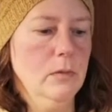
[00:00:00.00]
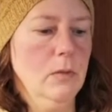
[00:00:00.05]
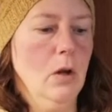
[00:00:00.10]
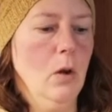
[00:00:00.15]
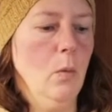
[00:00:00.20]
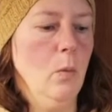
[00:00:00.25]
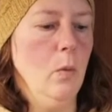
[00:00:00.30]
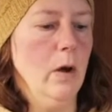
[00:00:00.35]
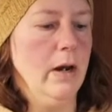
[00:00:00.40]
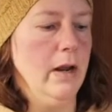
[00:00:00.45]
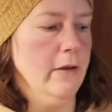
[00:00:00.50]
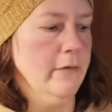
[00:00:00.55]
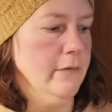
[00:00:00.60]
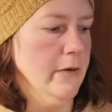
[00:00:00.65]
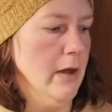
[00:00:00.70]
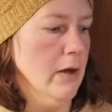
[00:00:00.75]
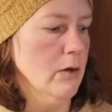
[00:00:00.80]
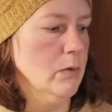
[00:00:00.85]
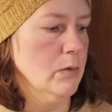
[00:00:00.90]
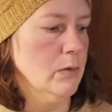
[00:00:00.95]
what I
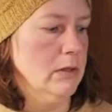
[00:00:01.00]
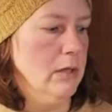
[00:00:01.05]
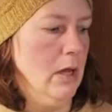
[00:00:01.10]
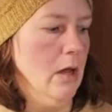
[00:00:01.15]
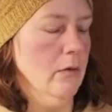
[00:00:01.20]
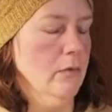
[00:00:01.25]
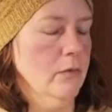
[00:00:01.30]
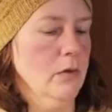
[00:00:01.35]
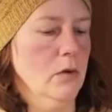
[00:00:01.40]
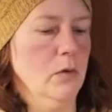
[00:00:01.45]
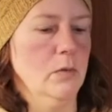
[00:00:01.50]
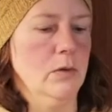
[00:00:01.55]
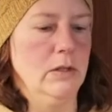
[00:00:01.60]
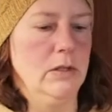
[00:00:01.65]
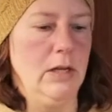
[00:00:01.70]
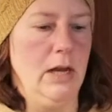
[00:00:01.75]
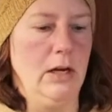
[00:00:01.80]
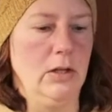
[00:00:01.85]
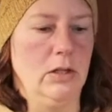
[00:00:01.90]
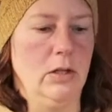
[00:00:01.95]
found was helpful was
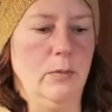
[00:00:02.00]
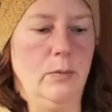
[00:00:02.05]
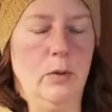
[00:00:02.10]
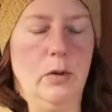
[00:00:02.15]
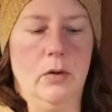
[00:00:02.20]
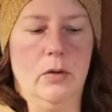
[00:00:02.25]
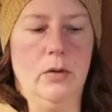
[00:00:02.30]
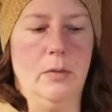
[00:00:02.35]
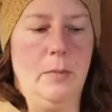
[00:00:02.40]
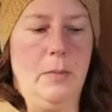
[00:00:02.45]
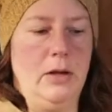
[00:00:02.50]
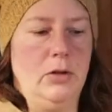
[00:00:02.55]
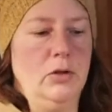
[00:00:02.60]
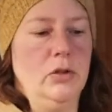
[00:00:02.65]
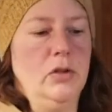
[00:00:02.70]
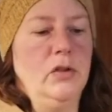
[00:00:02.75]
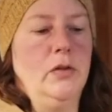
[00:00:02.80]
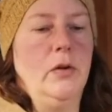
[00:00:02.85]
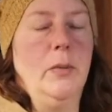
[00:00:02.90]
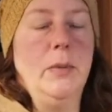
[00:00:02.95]
to actually pull the
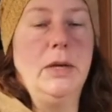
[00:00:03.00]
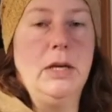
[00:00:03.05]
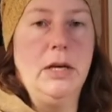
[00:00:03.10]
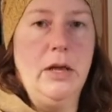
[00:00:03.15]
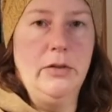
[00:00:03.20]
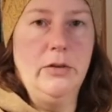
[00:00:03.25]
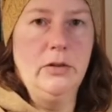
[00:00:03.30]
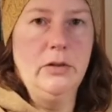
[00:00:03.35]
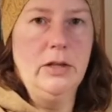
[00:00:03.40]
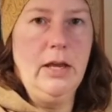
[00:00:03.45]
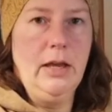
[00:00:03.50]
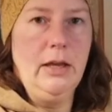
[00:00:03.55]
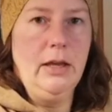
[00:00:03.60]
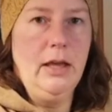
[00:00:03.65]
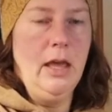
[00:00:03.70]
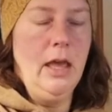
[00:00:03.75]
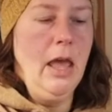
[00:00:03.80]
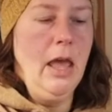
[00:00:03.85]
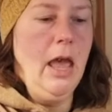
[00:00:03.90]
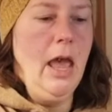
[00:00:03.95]
majors from another deck
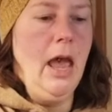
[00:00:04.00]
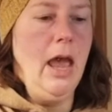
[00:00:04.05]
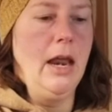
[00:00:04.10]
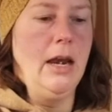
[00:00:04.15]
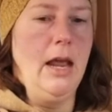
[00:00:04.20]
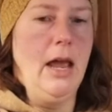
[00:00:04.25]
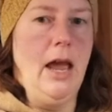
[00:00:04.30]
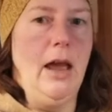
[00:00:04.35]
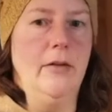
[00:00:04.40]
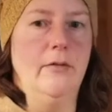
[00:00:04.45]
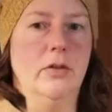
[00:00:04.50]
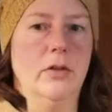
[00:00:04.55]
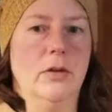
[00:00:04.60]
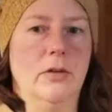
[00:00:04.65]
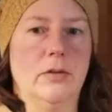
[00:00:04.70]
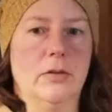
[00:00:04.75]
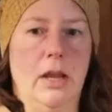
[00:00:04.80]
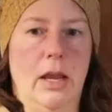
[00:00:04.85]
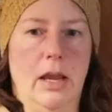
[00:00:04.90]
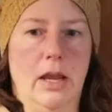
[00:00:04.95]
and have
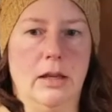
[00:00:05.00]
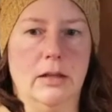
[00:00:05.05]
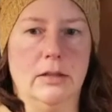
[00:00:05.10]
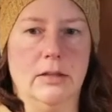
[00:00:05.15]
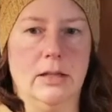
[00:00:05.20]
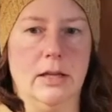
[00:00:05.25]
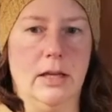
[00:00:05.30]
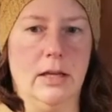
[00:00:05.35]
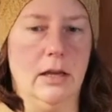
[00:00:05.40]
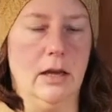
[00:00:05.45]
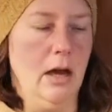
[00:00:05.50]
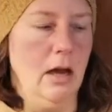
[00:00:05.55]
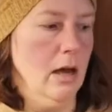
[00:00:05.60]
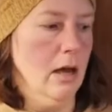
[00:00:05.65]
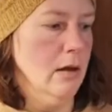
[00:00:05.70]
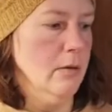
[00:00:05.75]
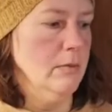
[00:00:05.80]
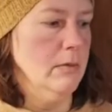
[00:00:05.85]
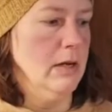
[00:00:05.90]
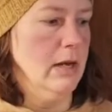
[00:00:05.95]
those handy
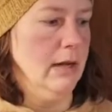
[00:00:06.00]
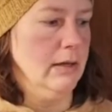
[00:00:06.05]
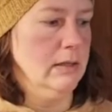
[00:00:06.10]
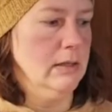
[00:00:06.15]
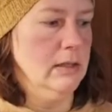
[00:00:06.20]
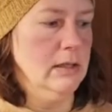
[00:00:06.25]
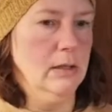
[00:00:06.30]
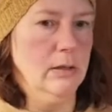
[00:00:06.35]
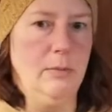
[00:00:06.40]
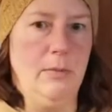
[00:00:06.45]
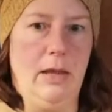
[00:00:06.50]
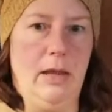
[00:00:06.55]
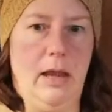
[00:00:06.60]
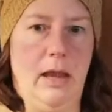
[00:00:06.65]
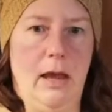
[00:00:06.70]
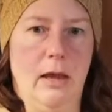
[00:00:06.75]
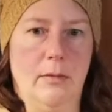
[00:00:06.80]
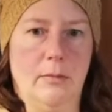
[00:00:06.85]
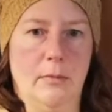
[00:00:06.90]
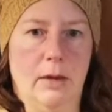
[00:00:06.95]
next to me
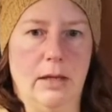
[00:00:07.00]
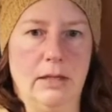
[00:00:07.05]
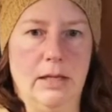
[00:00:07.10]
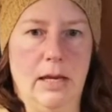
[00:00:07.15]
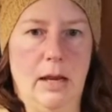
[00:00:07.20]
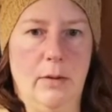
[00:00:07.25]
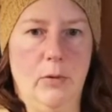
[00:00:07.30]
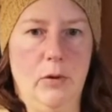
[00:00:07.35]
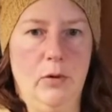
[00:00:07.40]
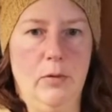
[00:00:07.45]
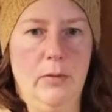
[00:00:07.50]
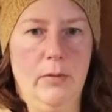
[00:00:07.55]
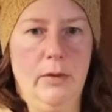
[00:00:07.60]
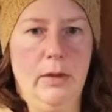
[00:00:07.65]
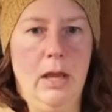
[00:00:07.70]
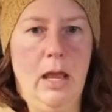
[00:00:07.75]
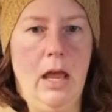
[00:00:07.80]
at my table.